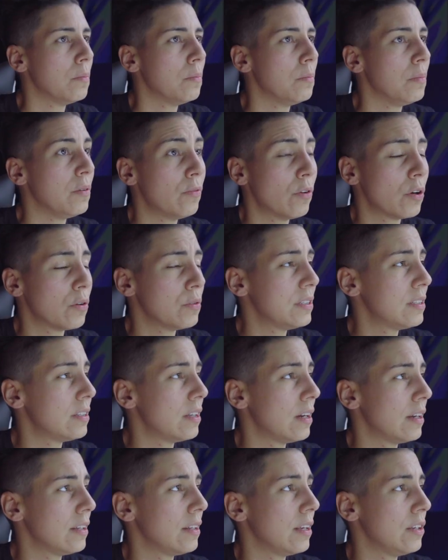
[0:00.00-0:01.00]
Before we
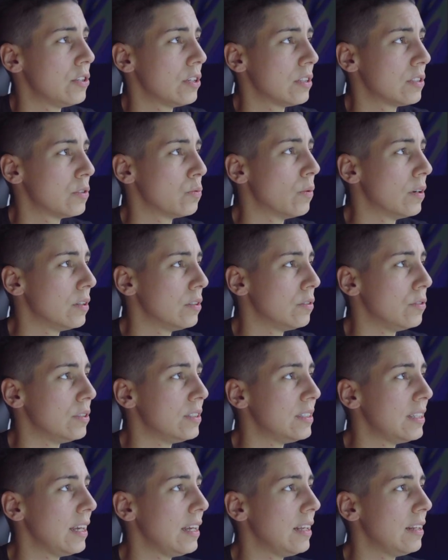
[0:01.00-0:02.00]
start, I just want to
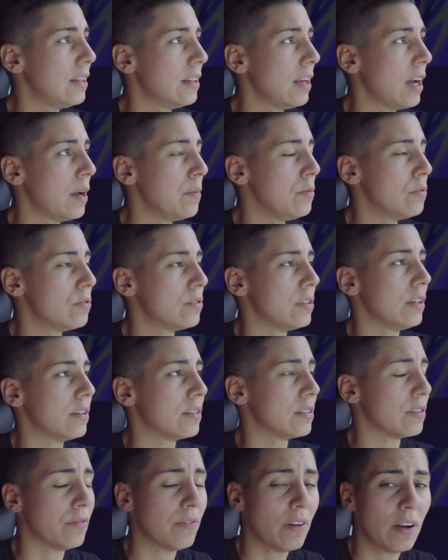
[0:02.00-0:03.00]
say that I'm using
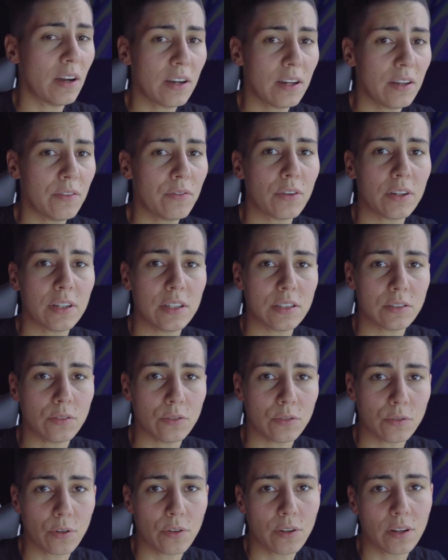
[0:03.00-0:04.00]
Safari for this
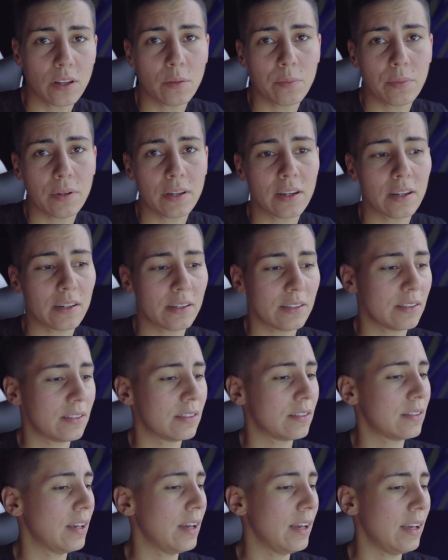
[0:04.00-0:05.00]
tutorial
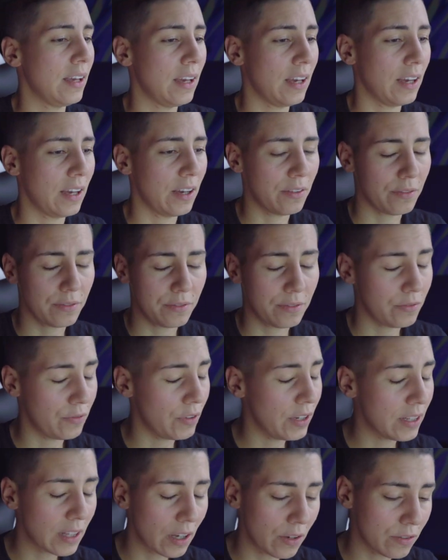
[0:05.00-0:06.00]
because I have
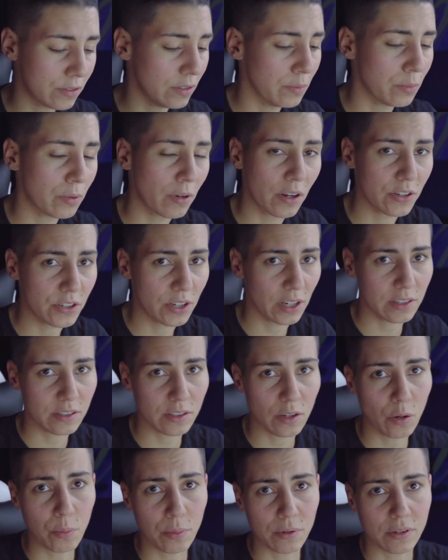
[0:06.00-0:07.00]
3000 projects
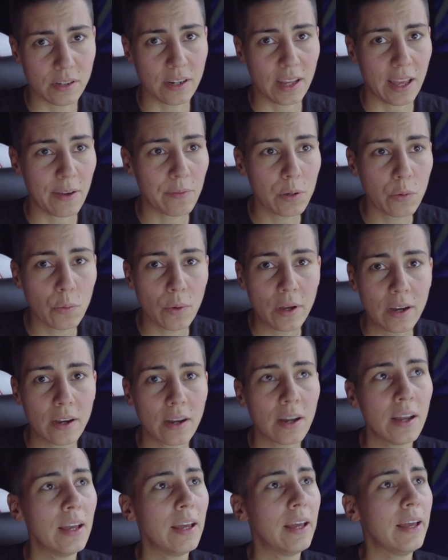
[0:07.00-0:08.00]
open
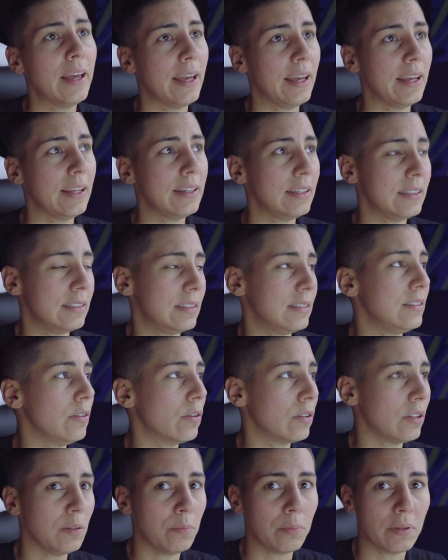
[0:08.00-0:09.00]
everywhere and this is the
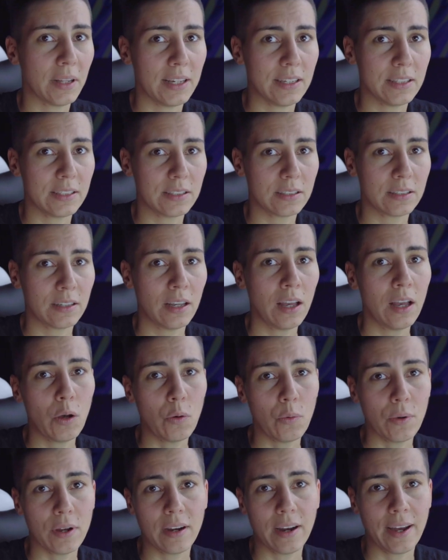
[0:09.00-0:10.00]
only place
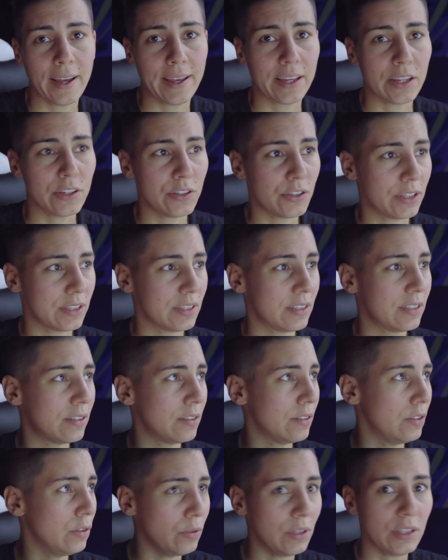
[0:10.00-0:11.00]
where I can
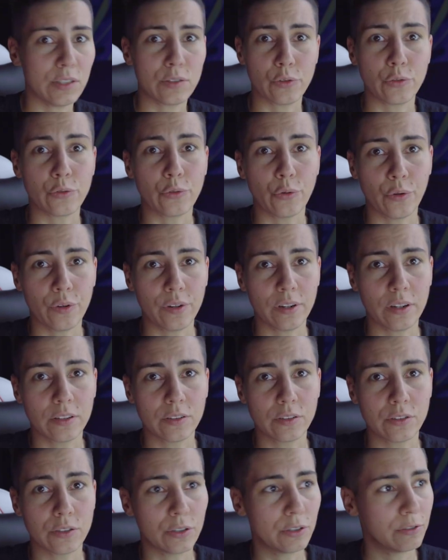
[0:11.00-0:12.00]
just do this tutorial.
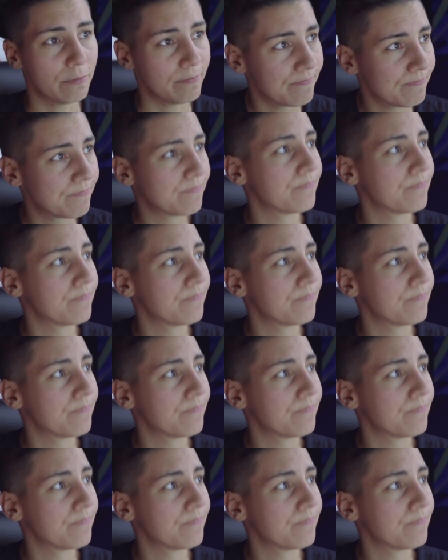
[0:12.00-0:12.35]
So